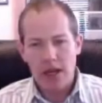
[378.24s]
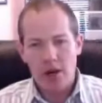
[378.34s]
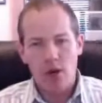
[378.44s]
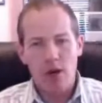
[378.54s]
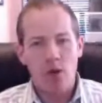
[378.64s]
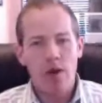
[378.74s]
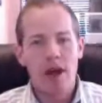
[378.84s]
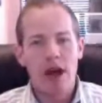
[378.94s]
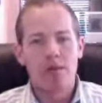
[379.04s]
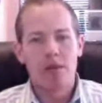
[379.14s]
We we've
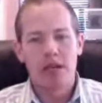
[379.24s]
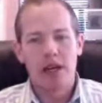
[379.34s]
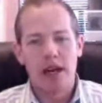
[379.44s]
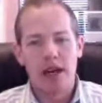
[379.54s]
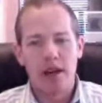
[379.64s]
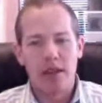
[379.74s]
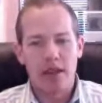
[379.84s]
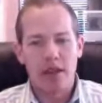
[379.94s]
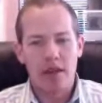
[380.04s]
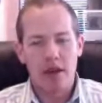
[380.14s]
helped. Uh,
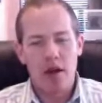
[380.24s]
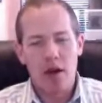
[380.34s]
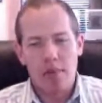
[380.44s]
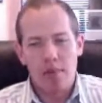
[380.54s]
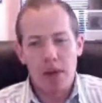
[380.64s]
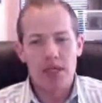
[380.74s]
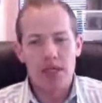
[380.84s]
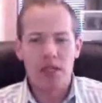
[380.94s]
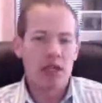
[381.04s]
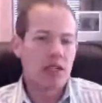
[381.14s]
uh,
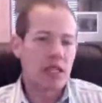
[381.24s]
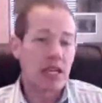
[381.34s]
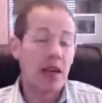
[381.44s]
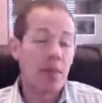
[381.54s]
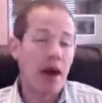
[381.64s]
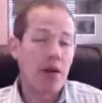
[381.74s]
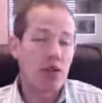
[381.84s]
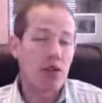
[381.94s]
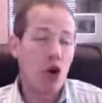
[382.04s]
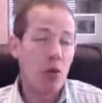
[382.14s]
businesses get
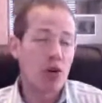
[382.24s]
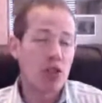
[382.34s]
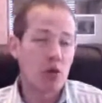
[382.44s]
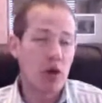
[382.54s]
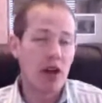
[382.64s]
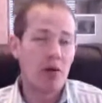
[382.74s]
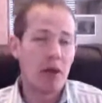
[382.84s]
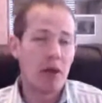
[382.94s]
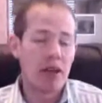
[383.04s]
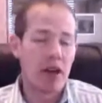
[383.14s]
about almost $300
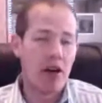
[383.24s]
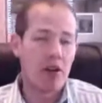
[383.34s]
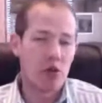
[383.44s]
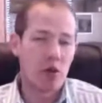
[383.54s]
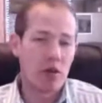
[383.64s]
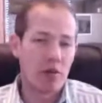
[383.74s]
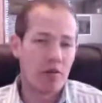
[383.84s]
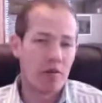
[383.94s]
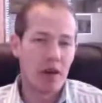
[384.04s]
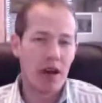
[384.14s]
million worth
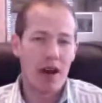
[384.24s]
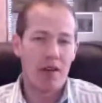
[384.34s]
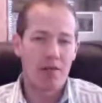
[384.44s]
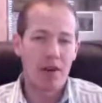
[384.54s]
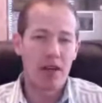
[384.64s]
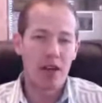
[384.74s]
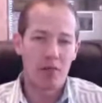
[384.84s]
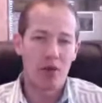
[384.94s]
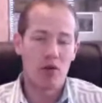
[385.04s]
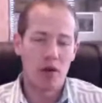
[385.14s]
of uh, funding
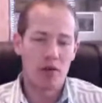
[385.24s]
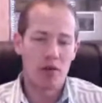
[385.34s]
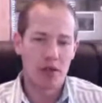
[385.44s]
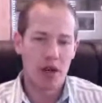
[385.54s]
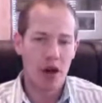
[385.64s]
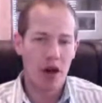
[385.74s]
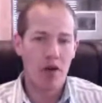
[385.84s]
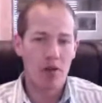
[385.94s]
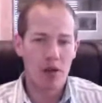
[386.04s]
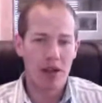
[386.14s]
approvals uh,
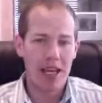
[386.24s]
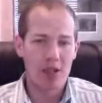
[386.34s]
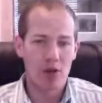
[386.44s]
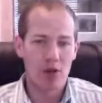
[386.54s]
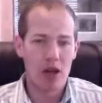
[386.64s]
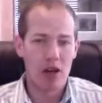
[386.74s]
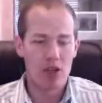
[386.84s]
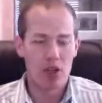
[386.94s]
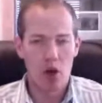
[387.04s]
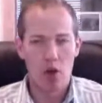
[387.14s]
over the last few
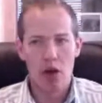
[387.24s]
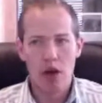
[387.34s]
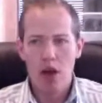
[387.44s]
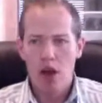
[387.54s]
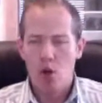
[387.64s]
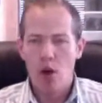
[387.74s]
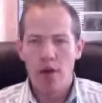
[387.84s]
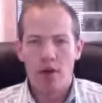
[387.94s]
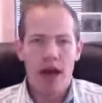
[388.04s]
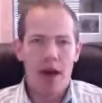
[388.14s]
years. So,
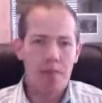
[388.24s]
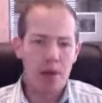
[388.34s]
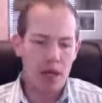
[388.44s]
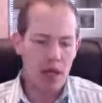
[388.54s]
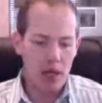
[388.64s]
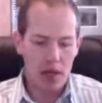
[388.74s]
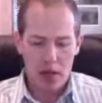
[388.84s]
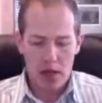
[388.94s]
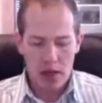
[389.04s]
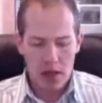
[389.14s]
whether that be
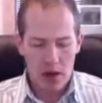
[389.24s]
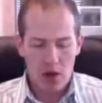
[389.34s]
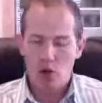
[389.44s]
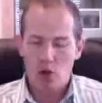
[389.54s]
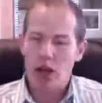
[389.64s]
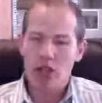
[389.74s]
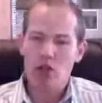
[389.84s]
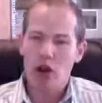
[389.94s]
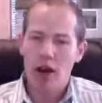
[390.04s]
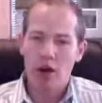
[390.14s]
you know
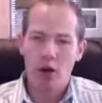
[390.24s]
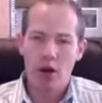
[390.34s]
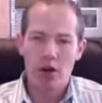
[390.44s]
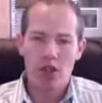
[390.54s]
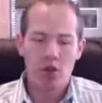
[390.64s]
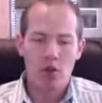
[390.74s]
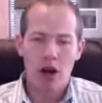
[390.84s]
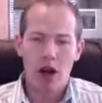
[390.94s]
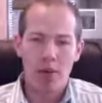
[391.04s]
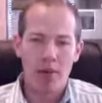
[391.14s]
restaurant owners and we're
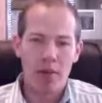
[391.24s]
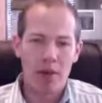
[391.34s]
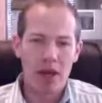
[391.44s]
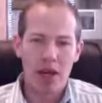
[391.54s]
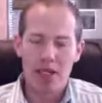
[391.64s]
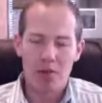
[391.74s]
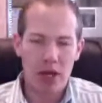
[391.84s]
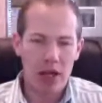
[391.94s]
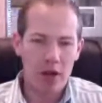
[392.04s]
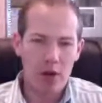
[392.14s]
helping them get an
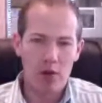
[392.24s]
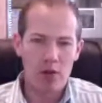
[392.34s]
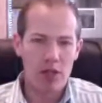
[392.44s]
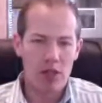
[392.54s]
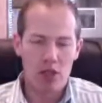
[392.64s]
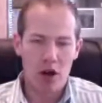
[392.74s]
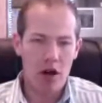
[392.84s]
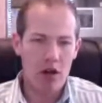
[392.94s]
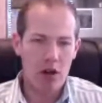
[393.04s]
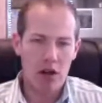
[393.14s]
SBA loan to
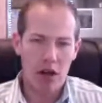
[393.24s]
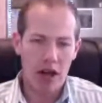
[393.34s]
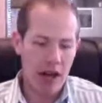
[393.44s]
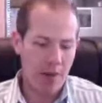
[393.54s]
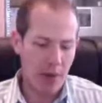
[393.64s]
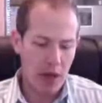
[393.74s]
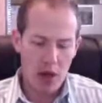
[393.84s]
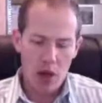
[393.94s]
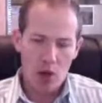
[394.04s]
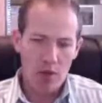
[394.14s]
start. Um,
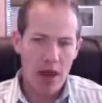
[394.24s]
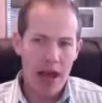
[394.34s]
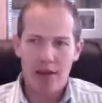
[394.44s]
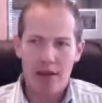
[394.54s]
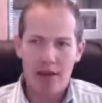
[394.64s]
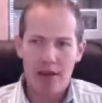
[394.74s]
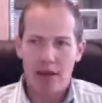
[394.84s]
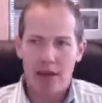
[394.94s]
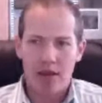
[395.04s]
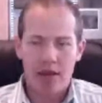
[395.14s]
we've had
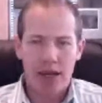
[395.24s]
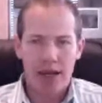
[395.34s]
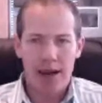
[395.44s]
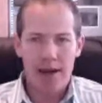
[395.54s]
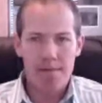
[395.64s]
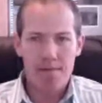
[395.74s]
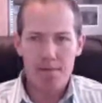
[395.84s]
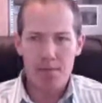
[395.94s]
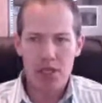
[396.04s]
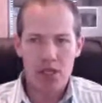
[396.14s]
um,
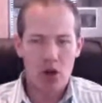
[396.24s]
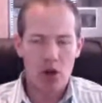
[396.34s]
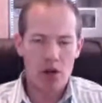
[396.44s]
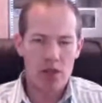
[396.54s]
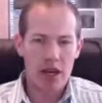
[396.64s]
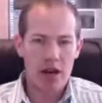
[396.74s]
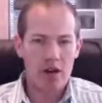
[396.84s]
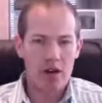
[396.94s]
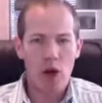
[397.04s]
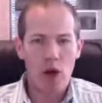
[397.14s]
business owners that
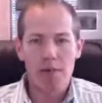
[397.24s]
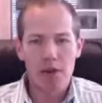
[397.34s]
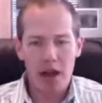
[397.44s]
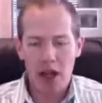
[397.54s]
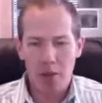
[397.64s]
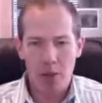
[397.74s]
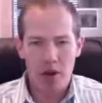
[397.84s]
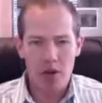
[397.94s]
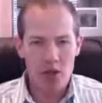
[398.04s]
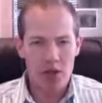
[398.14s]
are web
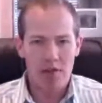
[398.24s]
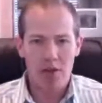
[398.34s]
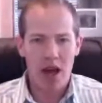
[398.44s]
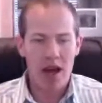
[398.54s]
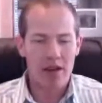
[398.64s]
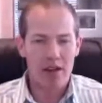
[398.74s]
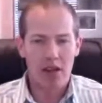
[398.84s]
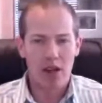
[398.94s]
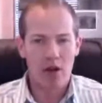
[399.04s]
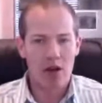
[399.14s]
developers and they've got
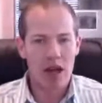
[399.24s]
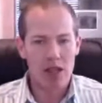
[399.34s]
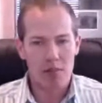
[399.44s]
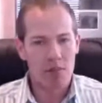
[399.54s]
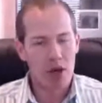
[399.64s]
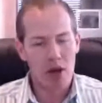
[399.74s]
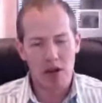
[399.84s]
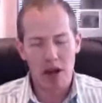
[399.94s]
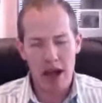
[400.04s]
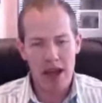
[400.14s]
you know custom book of
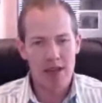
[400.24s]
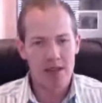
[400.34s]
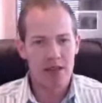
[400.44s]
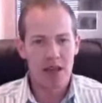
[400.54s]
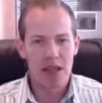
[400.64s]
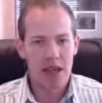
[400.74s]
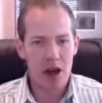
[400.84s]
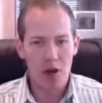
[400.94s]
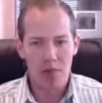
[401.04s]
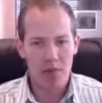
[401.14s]
clients and they need
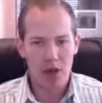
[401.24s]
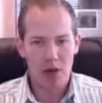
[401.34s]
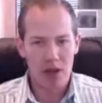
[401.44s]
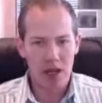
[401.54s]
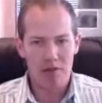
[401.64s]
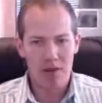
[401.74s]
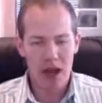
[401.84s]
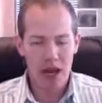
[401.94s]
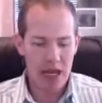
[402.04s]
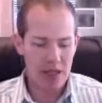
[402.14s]
help you know getting
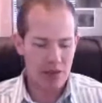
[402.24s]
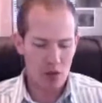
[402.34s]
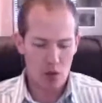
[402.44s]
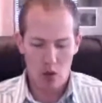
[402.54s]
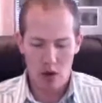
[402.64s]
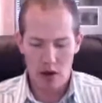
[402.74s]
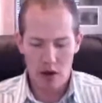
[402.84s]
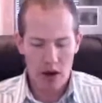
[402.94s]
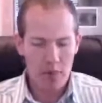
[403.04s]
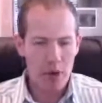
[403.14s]
finance or
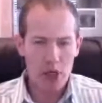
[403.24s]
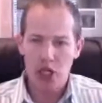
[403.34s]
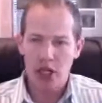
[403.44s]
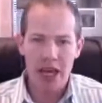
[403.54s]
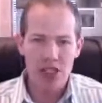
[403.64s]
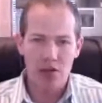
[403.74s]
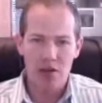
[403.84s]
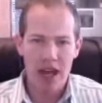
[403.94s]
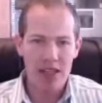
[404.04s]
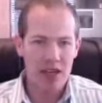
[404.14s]
merchant cash
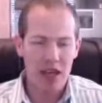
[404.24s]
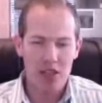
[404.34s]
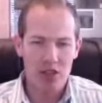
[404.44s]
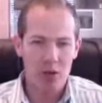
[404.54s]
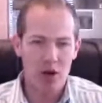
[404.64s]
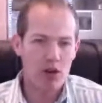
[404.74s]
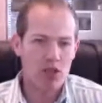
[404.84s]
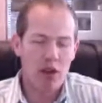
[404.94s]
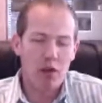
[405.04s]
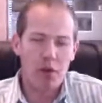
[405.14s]
advance
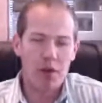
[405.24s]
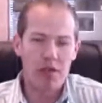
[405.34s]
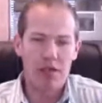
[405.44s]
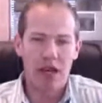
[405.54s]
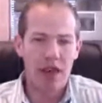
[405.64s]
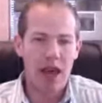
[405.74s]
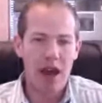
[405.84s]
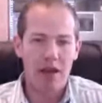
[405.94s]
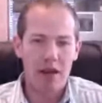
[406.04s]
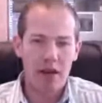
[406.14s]
customers or other things like
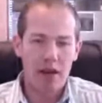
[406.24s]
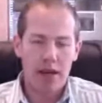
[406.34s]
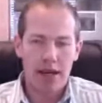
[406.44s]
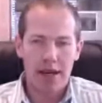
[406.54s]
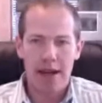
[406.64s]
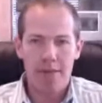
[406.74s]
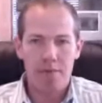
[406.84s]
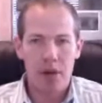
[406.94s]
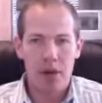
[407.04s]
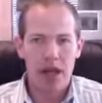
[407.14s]
that.
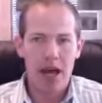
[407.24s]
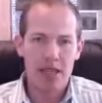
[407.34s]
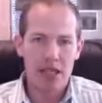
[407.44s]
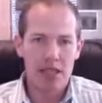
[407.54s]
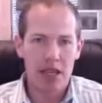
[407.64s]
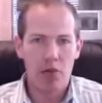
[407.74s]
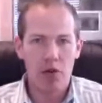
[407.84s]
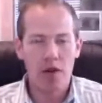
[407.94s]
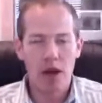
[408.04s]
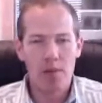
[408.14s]
Um, but as I said,
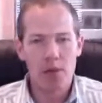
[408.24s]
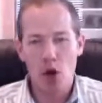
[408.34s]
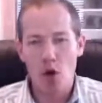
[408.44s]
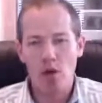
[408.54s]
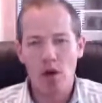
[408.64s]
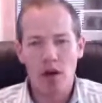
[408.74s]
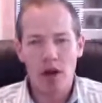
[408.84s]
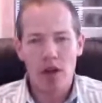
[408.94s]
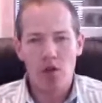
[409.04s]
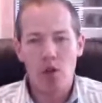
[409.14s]
we've helped over
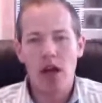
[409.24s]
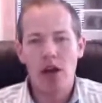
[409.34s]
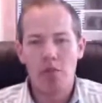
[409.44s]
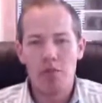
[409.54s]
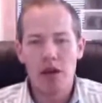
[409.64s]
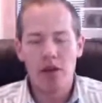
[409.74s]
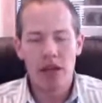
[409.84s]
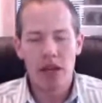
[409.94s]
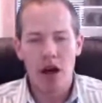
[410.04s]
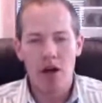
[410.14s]
three hundred
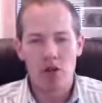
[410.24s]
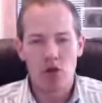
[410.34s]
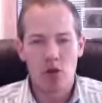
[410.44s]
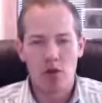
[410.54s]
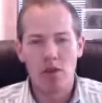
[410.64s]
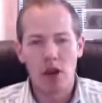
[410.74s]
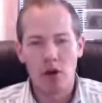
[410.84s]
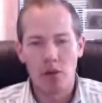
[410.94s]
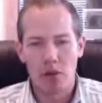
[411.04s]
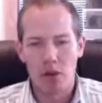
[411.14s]
million dollars worth of
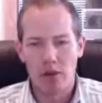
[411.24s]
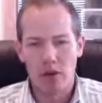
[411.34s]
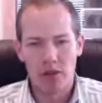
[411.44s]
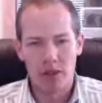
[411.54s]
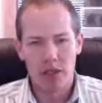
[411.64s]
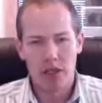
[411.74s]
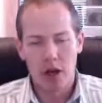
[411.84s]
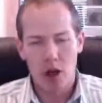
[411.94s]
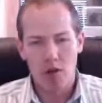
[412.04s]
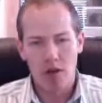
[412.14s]
loan approvals
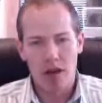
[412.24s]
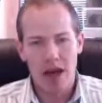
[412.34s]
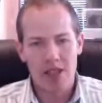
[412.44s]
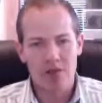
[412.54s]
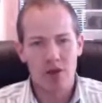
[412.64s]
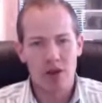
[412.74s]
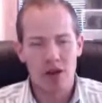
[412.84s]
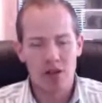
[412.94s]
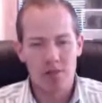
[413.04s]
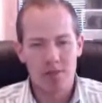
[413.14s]
over the last few
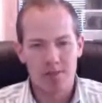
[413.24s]
years.